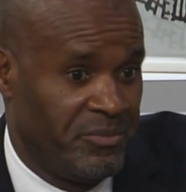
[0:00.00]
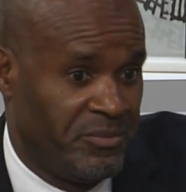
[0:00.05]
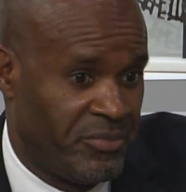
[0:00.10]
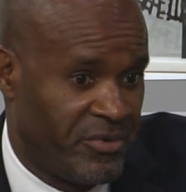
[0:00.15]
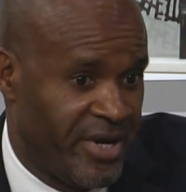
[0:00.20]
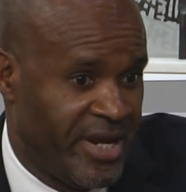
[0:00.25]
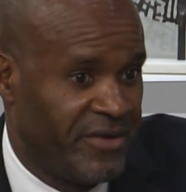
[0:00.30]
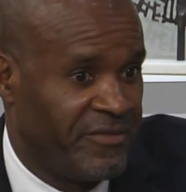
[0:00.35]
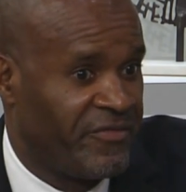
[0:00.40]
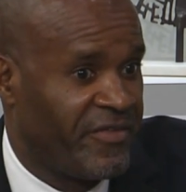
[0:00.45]

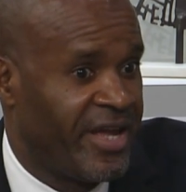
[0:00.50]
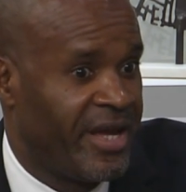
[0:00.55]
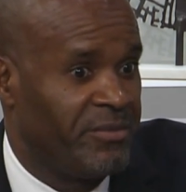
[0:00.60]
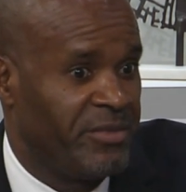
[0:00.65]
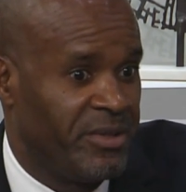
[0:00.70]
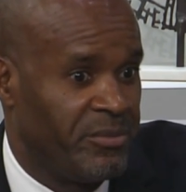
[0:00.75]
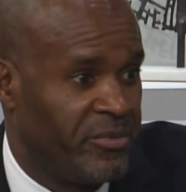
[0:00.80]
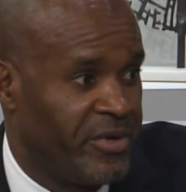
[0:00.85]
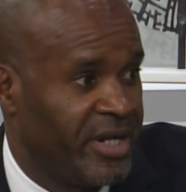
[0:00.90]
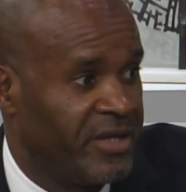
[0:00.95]
Bring
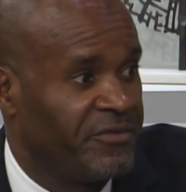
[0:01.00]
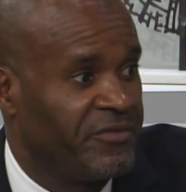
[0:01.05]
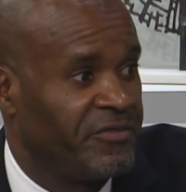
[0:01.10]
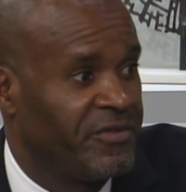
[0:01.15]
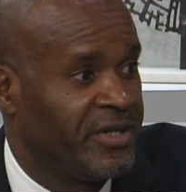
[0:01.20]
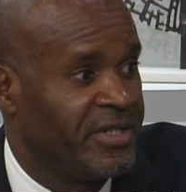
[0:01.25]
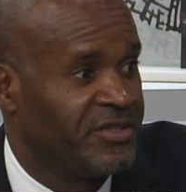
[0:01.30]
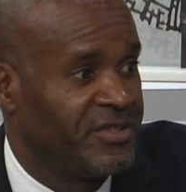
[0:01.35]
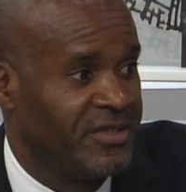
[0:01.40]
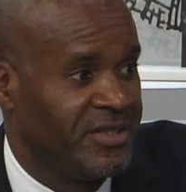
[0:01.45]
family, bring
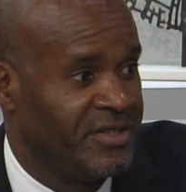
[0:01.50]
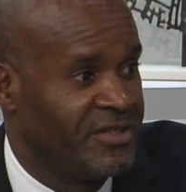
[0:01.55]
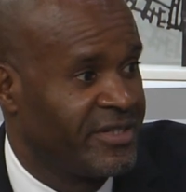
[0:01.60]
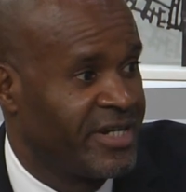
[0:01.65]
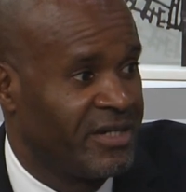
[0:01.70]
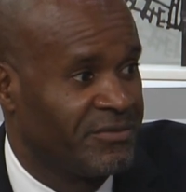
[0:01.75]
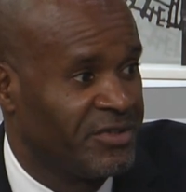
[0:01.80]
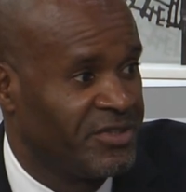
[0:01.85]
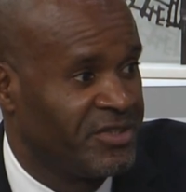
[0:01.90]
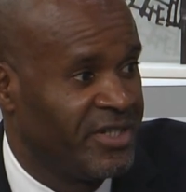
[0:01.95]
friends to these
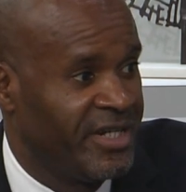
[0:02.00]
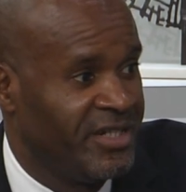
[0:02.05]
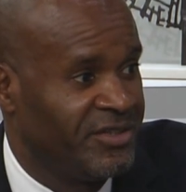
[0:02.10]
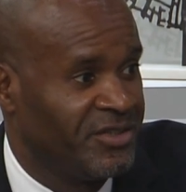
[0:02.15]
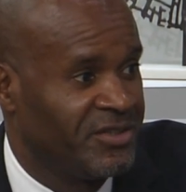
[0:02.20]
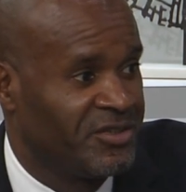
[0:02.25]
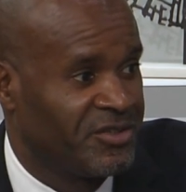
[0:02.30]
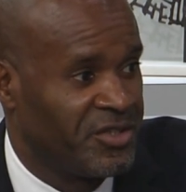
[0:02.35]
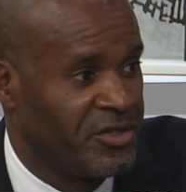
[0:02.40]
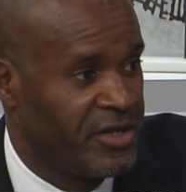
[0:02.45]

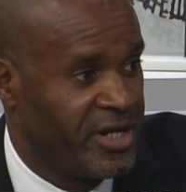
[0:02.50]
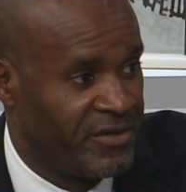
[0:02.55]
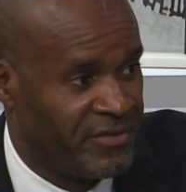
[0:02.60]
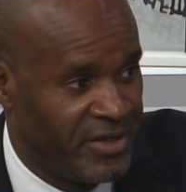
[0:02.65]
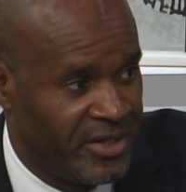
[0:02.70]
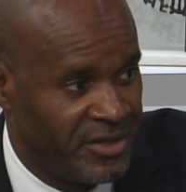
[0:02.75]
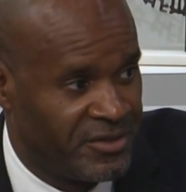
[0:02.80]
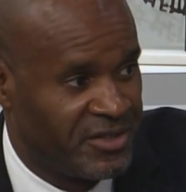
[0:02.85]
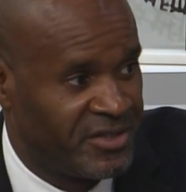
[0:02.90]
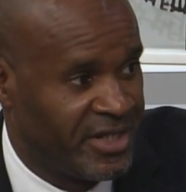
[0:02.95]
conversations so you have
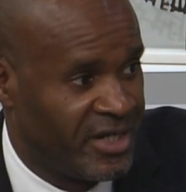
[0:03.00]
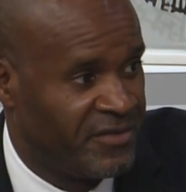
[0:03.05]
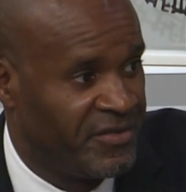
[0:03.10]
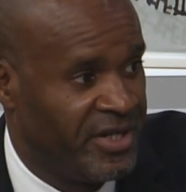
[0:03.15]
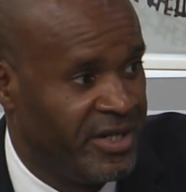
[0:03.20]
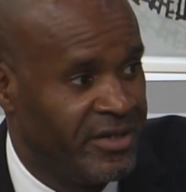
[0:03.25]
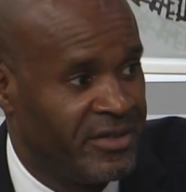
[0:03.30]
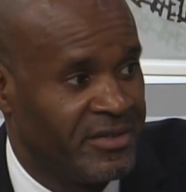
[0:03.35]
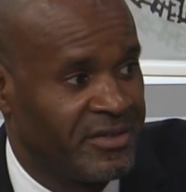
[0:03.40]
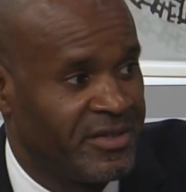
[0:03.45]
another set of
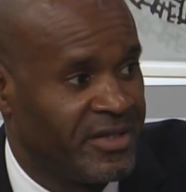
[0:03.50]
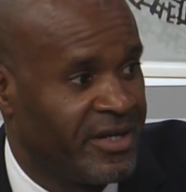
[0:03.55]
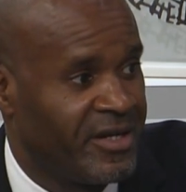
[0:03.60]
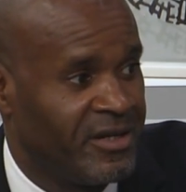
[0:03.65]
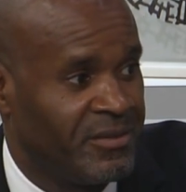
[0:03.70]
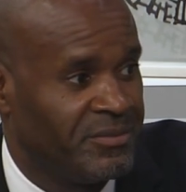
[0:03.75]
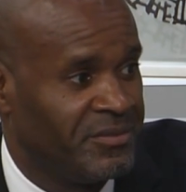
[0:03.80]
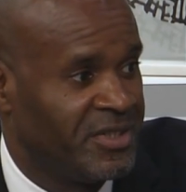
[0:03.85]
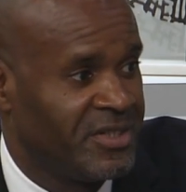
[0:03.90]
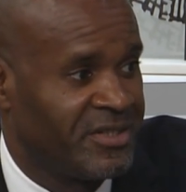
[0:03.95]
ears to
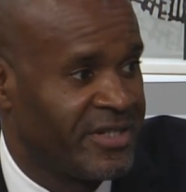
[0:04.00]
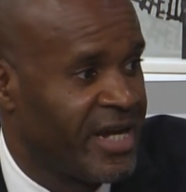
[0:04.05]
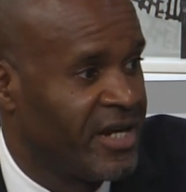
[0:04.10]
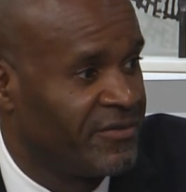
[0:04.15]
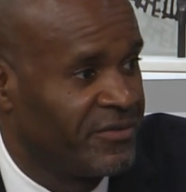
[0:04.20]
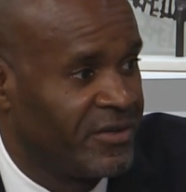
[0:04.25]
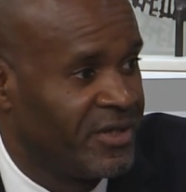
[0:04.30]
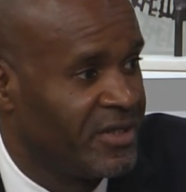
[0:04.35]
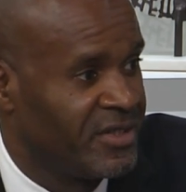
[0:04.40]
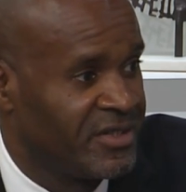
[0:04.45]
help
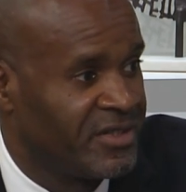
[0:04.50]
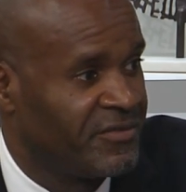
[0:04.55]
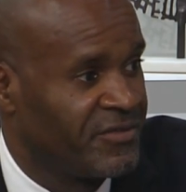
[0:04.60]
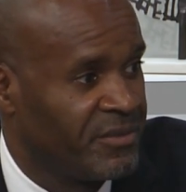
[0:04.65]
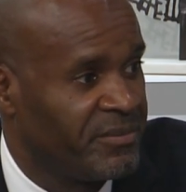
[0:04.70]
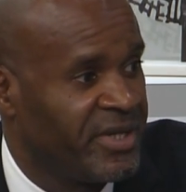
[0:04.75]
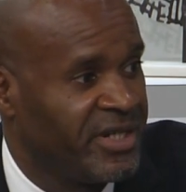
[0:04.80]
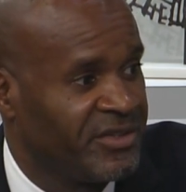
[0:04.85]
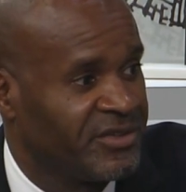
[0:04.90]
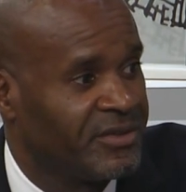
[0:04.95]
decipher all this
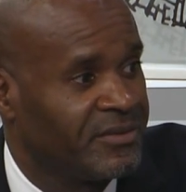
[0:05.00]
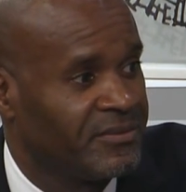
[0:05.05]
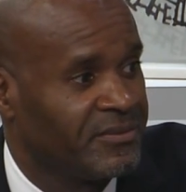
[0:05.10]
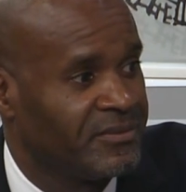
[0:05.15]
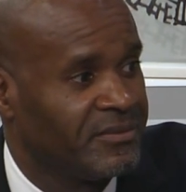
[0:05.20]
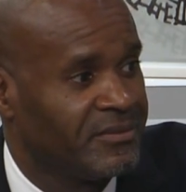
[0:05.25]
information.